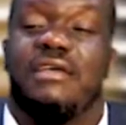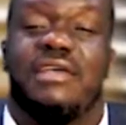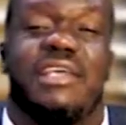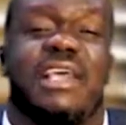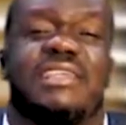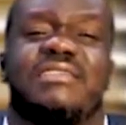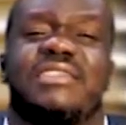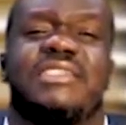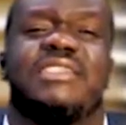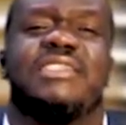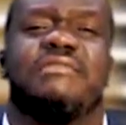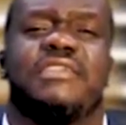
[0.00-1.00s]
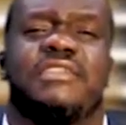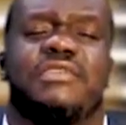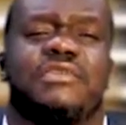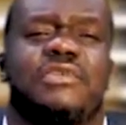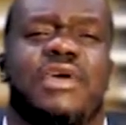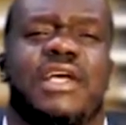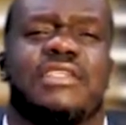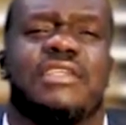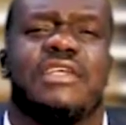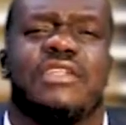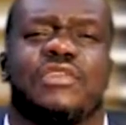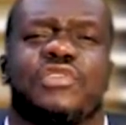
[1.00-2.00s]
he has received it. So you ask,
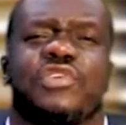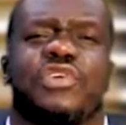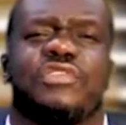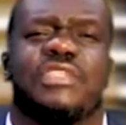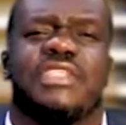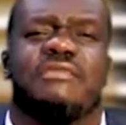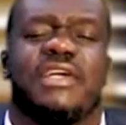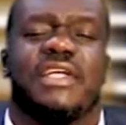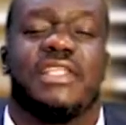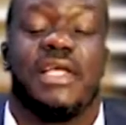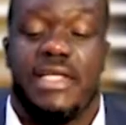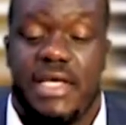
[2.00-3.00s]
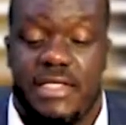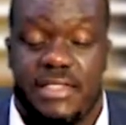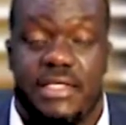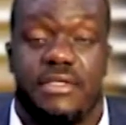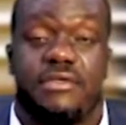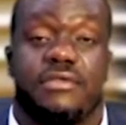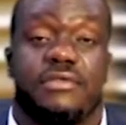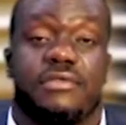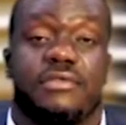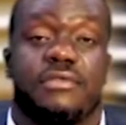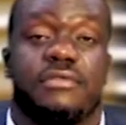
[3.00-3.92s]
does God receive our tithe? Yes, he does.